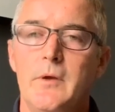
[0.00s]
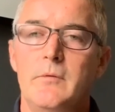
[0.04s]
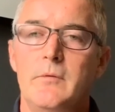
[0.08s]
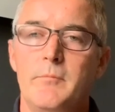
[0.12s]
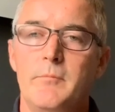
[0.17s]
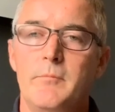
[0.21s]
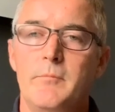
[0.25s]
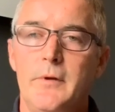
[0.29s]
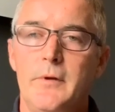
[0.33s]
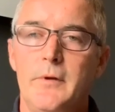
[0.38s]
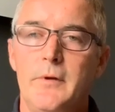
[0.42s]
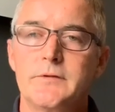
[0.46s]

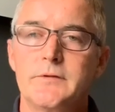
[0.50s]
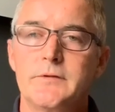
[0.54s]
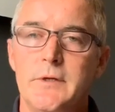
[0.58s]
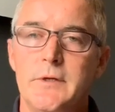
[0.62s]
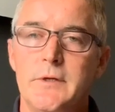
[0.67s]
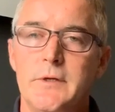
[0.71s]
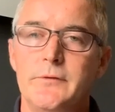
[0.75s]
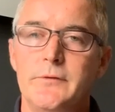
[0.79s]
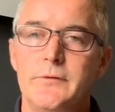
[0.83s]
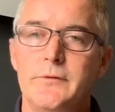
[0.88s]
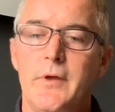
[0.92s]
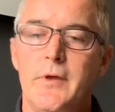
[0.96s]
build
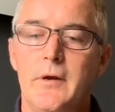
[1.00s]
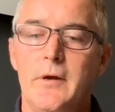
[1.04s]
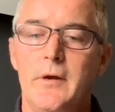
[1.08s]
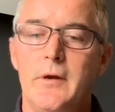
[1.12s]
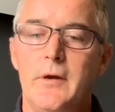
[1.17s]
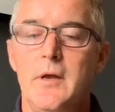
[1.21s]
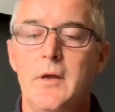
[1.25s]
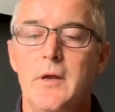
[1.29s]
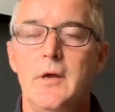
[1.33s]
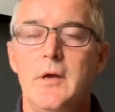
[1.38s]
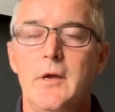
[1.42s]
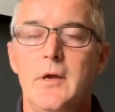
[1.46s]
skills there,
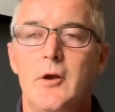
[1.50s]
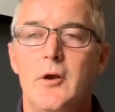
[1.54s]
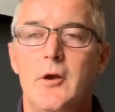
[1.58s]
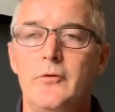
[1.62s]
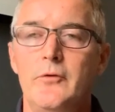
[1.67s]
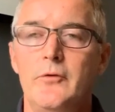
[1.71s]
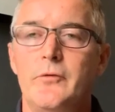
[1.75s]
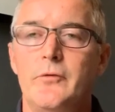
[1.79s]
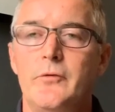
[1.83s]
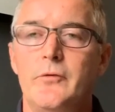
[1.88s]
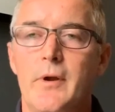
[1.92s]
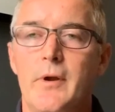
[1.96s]
and
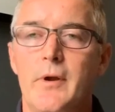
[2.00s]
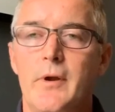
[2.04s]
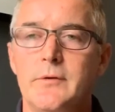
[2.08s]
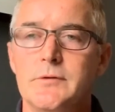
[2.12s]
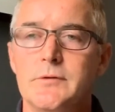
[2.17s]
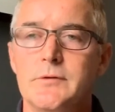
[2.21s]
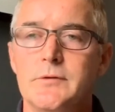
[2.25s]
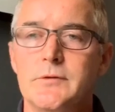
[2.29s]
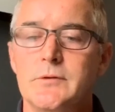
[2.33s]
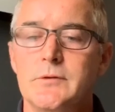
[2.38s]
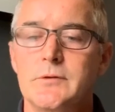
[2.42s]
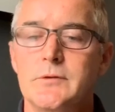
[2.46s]
also
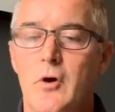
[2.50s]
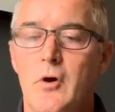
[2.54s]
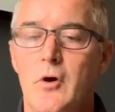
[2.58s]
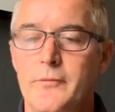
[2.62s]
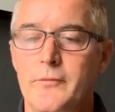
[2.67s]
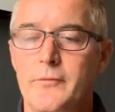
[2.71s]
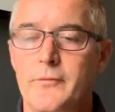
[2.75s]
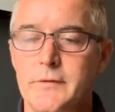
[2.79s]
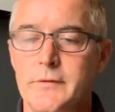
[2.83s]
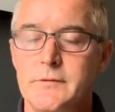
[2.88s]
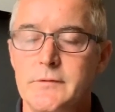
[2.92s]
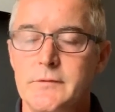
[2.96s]
around
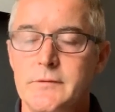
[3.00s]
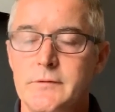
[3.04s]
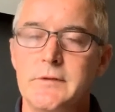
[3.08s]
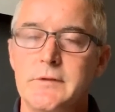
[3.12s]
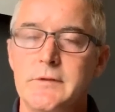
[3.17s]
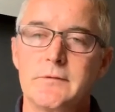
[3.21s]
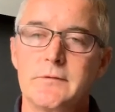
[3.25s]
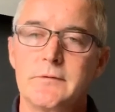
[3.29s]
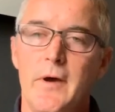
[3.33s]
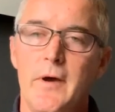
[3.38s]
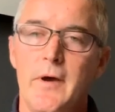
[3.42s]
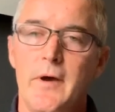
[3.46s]
Office
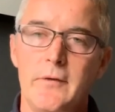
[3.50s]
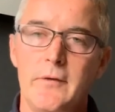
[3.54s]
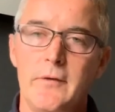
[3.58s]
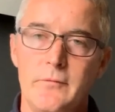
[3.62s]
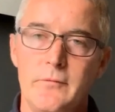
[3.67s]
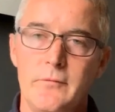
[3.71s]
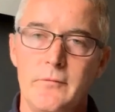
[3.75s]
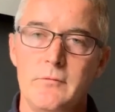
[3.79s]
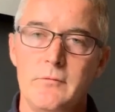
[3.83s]
365,